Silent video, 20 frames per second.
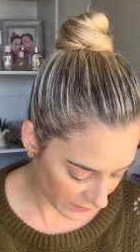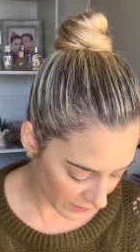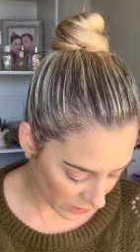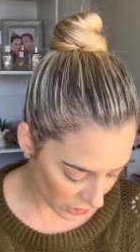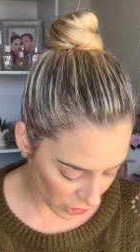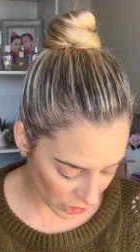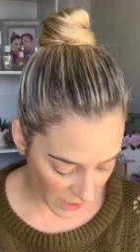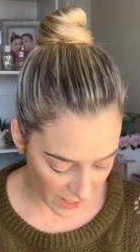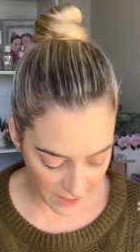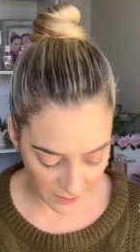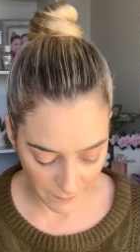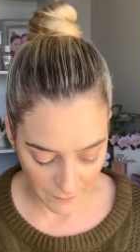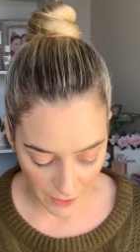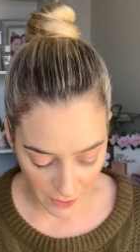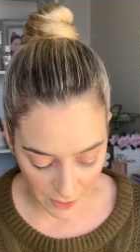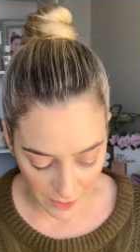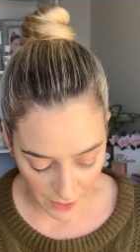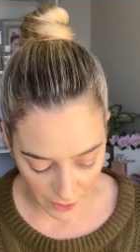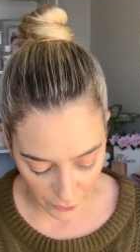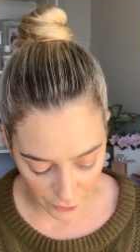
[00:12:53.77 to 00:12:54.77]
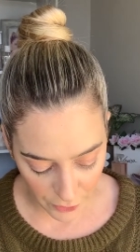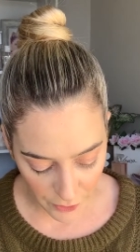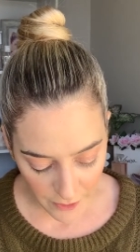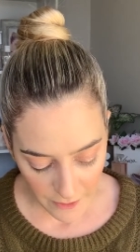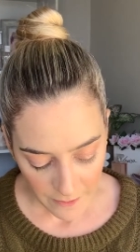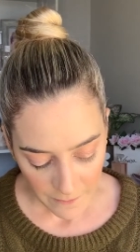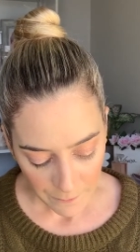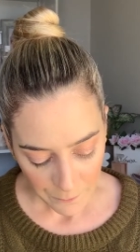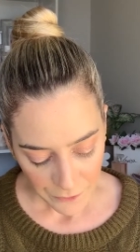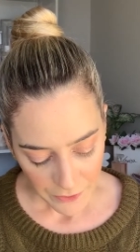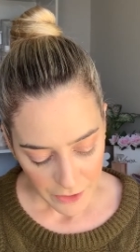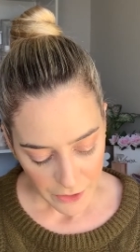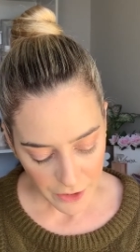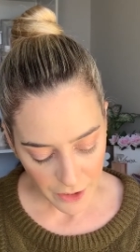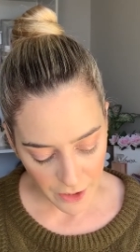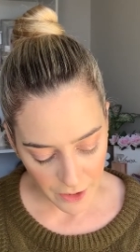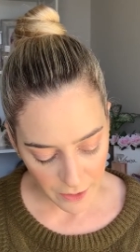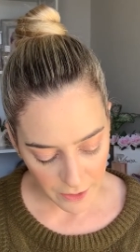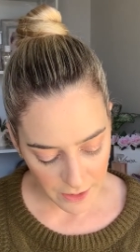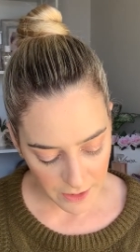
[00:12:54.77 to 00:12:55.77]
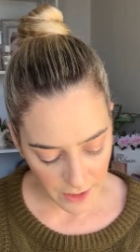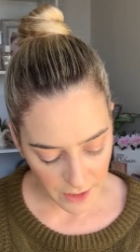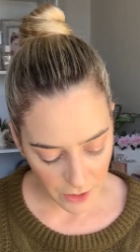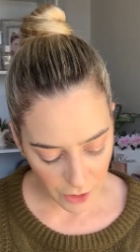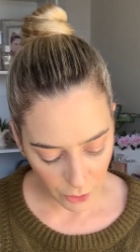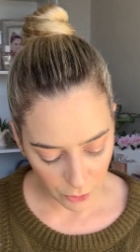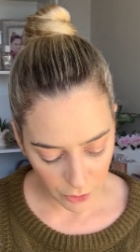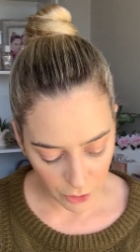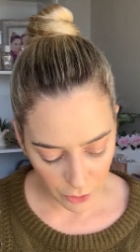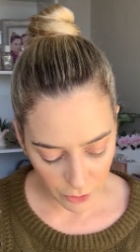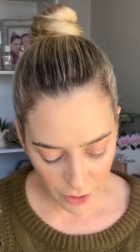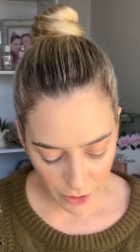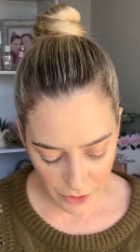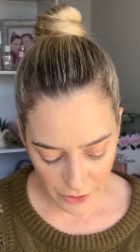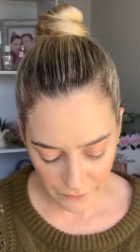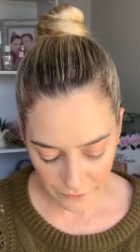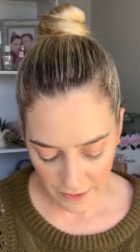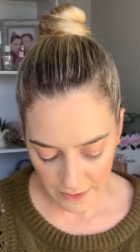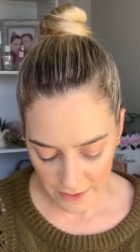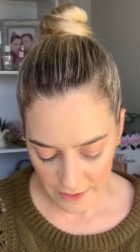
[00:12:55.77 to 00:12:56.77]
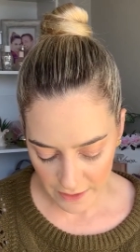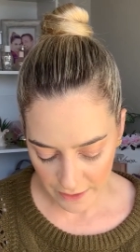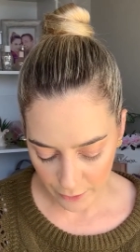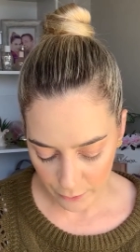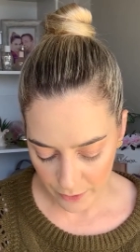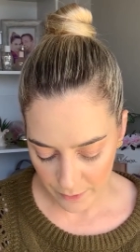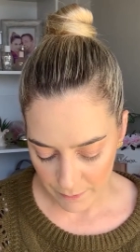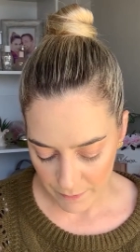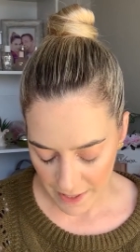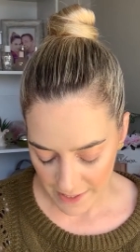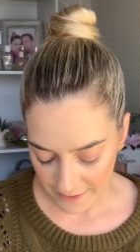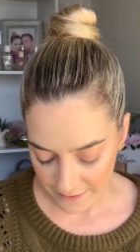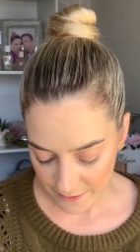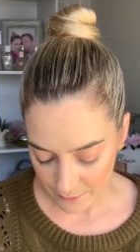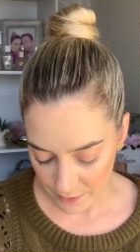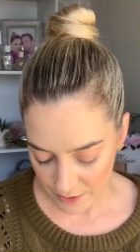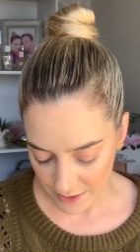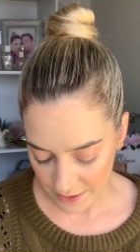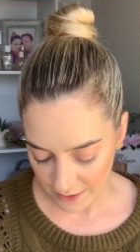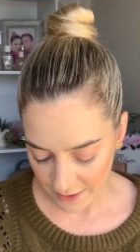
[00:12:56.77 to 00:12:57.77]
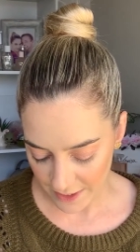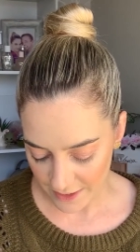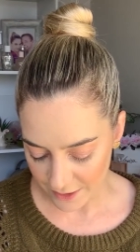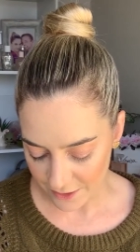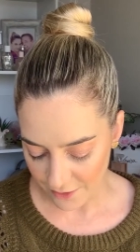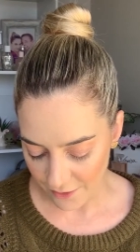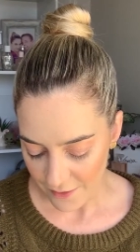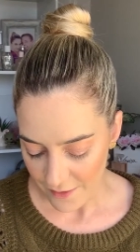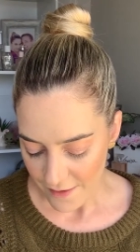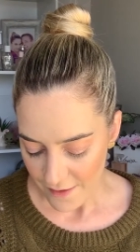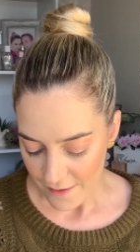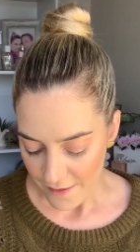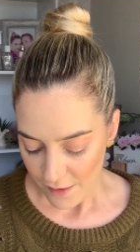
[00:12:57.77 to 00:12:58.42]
the shade Mellow. So it says, your new Dose of Colors liquid matte lipstick has a